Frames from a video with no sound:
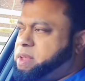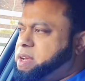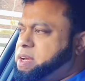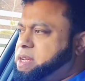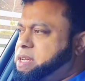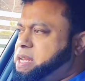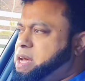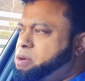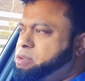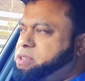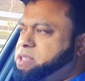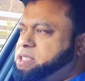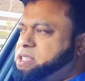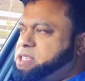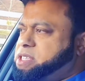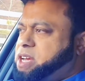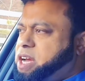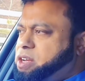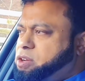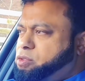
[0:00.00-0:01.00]
Now it is a
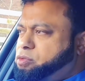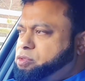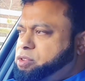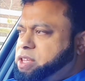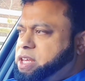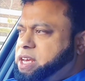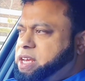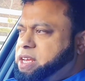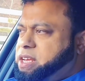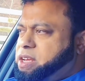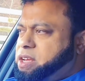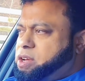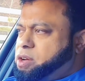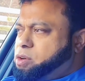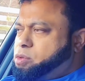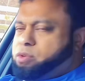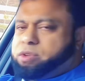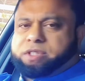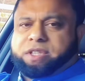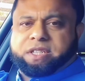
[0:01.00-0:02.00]
sign over there.
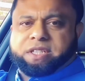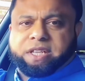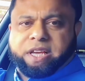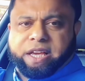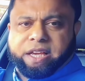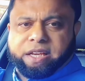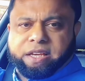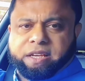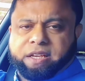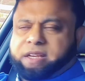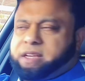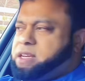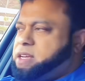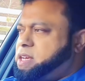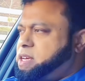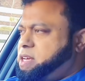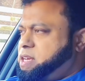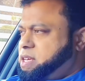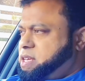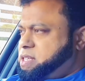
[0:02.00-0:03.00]
What's it saying?
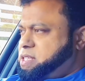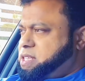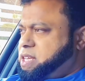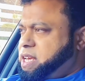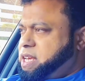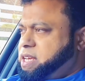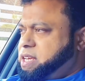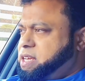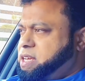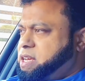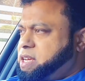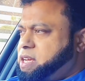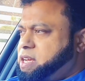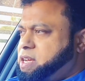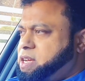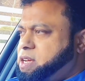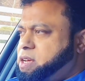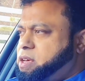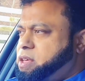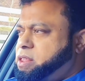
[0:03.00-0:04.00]
It's saying
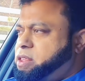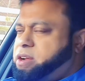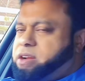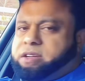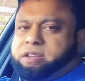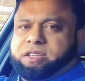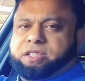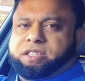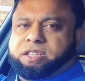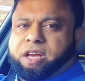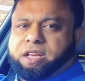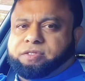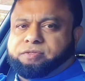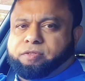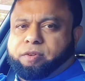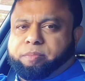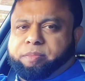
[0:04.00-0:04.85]
30 starts from